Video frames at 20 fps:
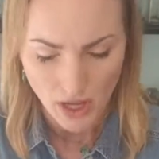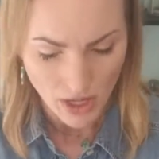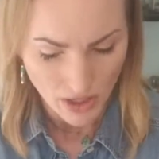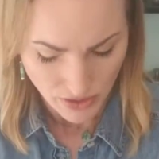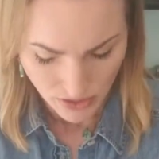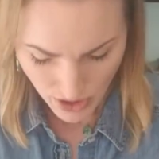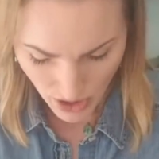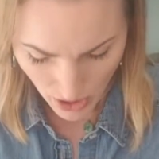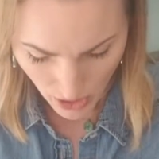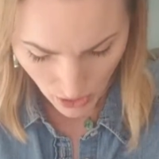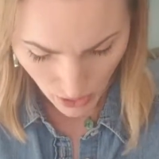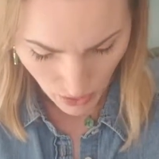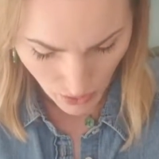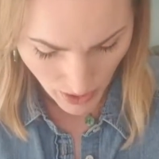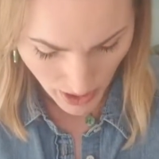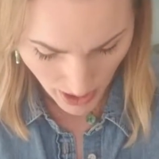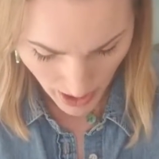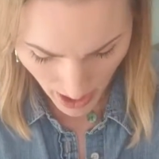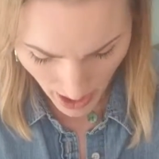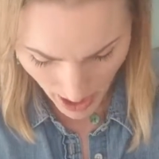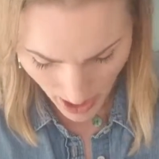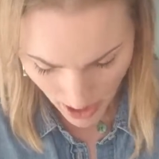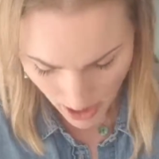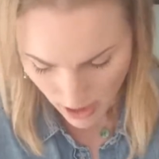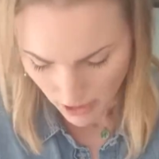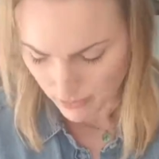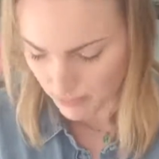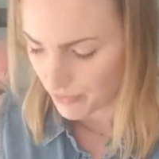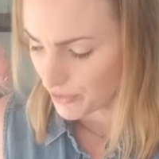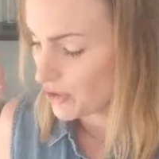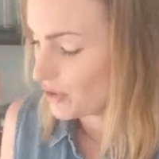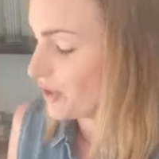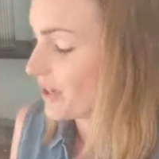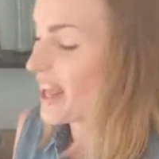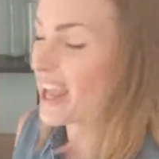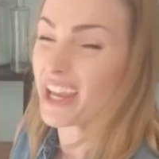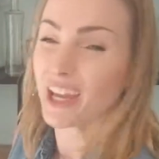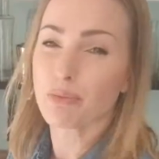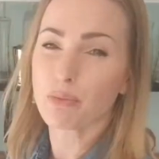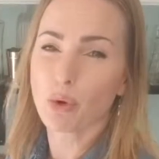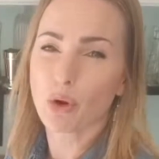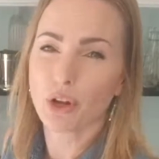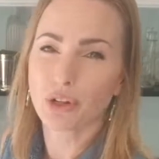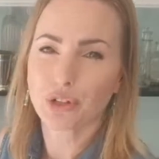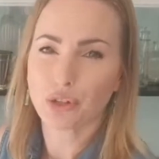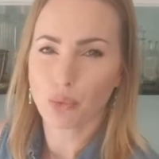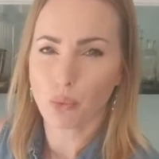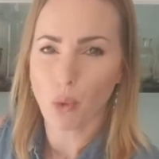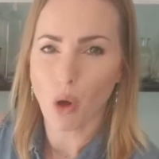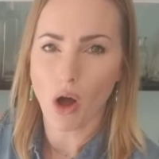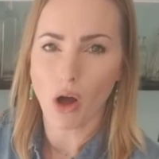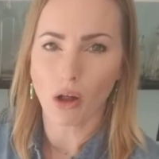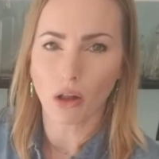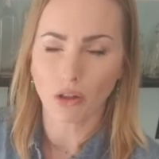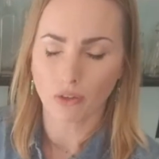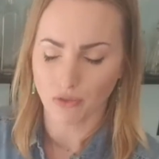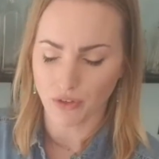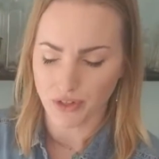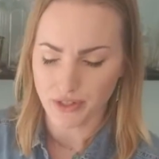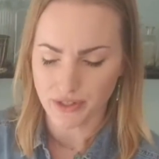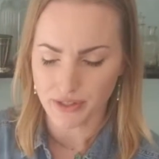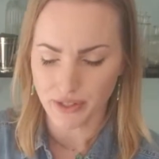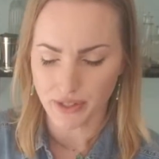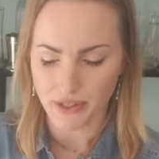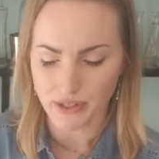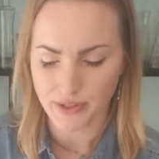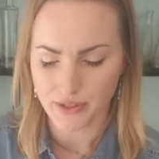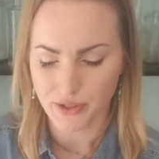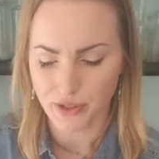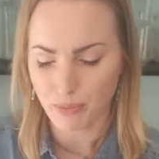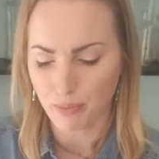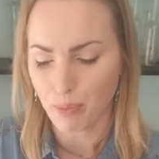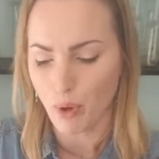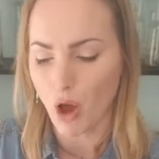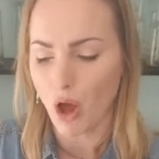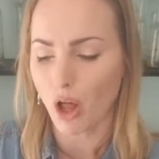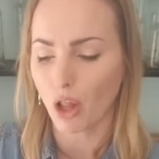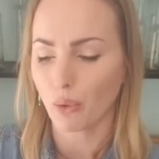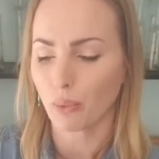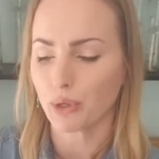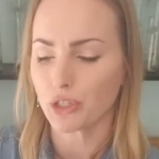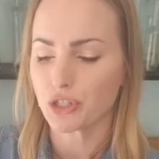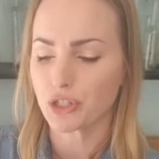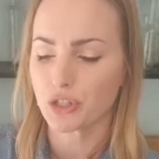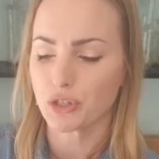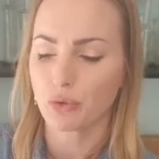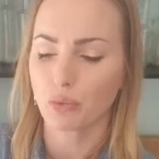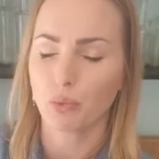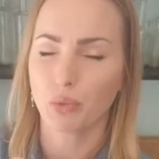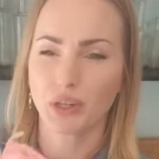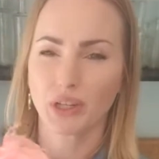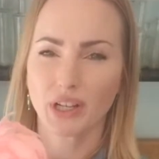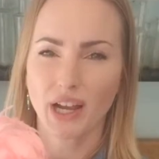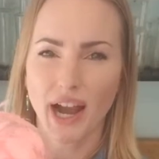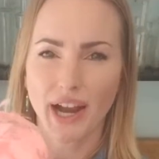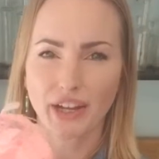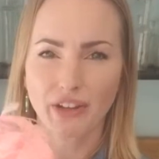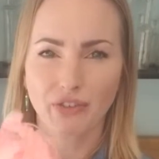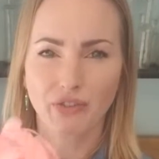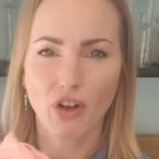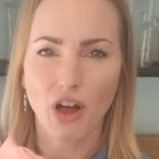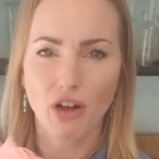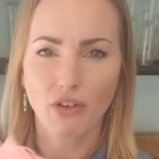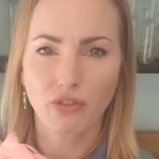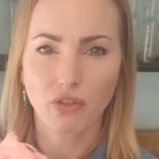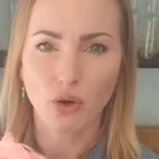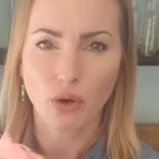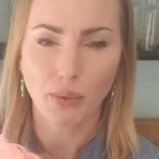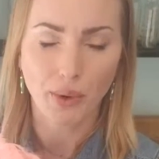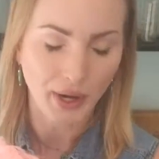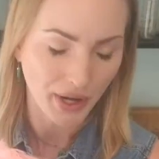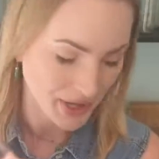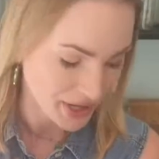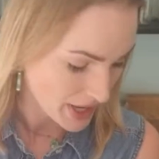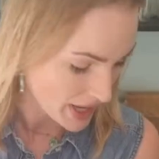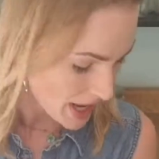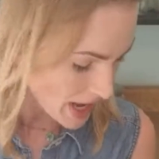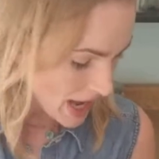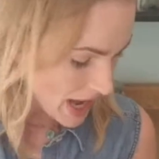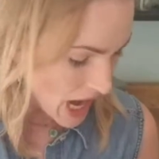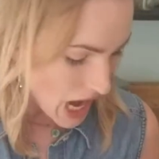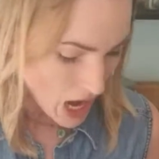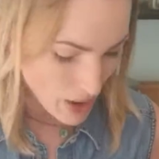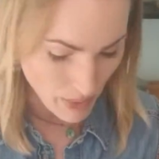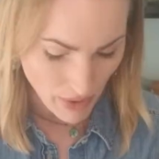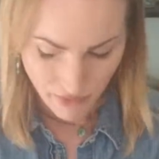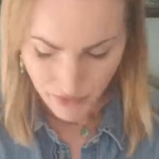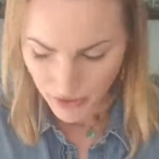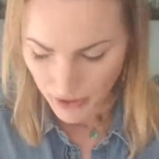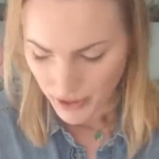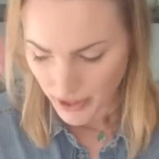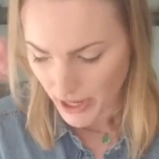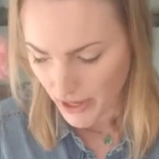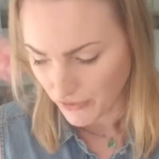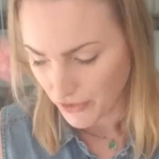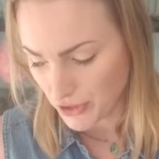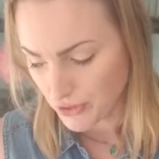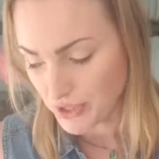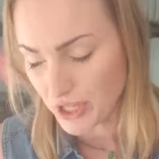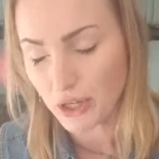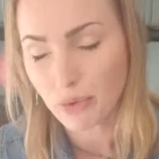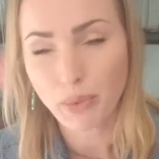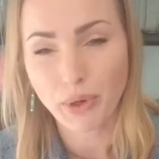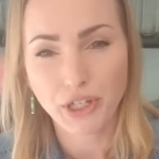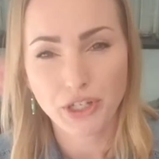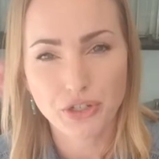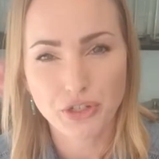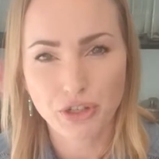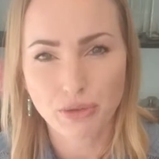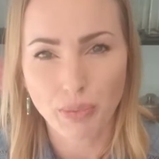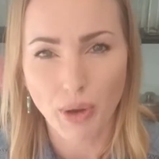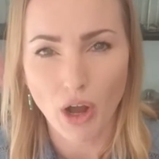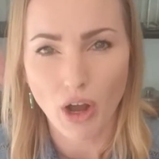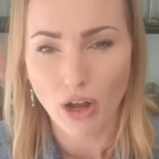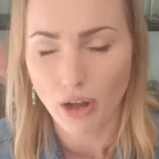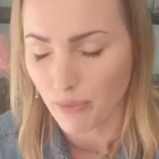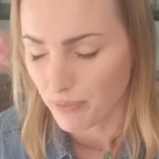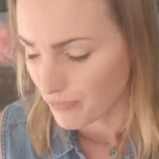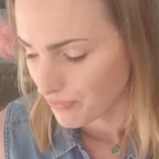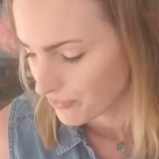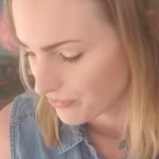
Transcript: So you could hang it more on your wall versus the ball, which would kind of fall forward. However, if you did want to do the ball,